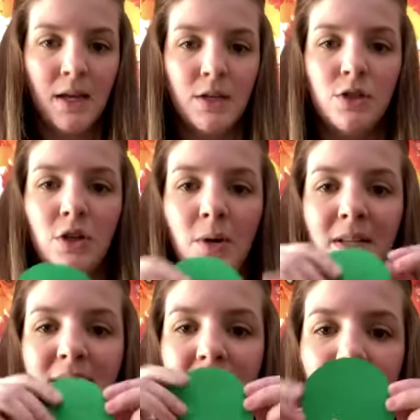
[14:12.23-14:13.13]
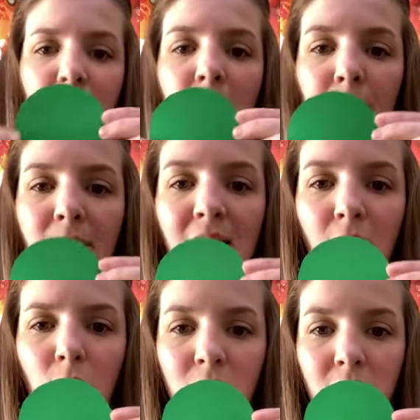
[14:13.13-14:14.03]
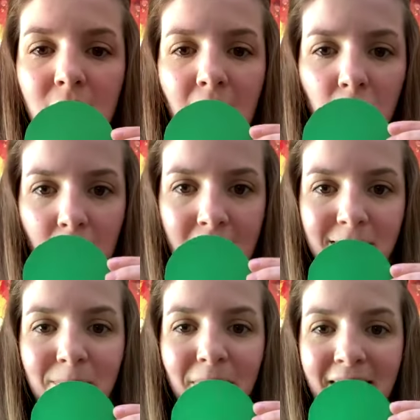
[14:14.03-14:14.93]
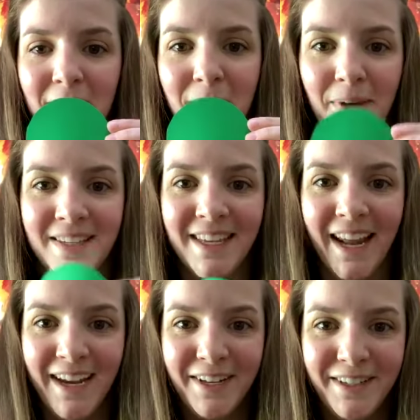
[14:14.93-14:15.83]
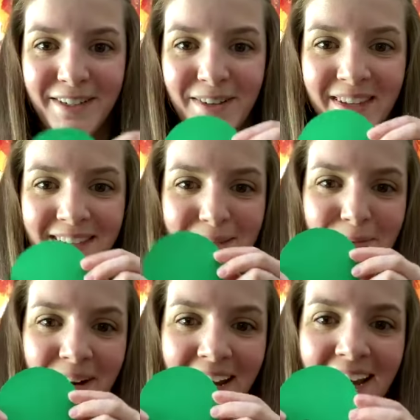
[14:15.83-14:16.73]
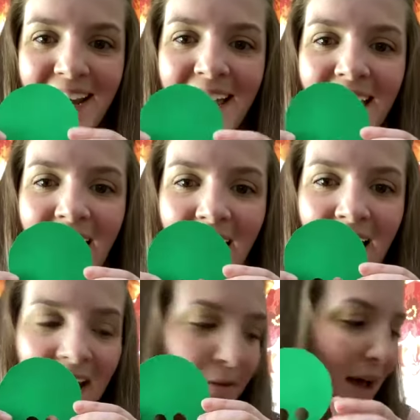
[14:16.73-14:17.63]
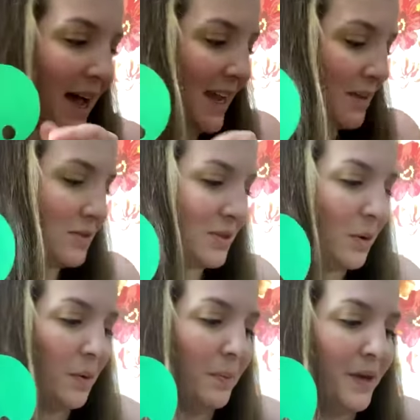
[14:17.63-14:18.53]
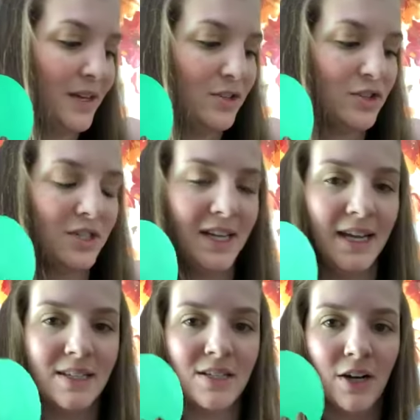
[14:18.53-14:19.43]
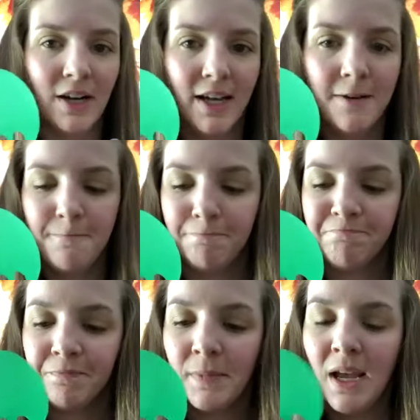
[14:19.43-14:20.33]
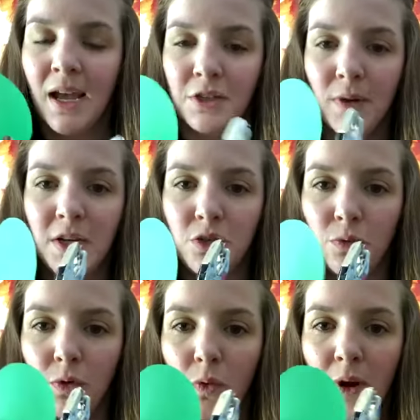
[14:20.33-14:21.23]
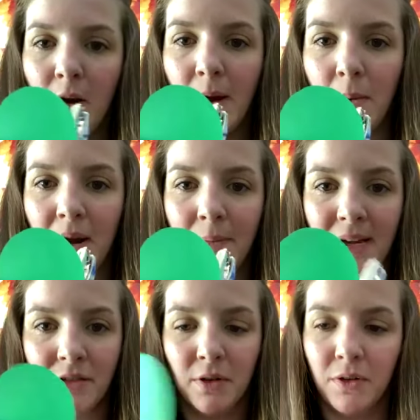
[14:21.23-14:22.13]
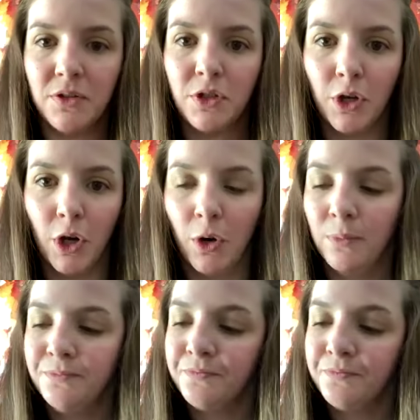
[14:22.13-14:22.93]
So you can see here, my holes are not great, but they're the best that I could do this morning. I used a hole punch to get started. So I drew where I wanted my circles to go.